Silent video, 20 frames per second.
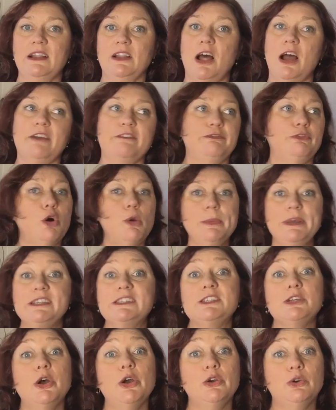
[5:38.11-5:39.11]
like Forming
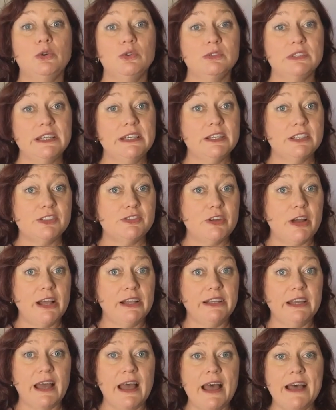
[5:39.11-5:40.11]
Circles in
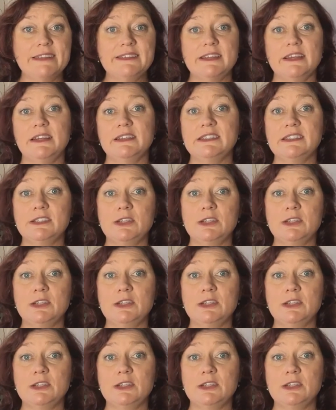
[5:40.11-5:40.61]
Australia has a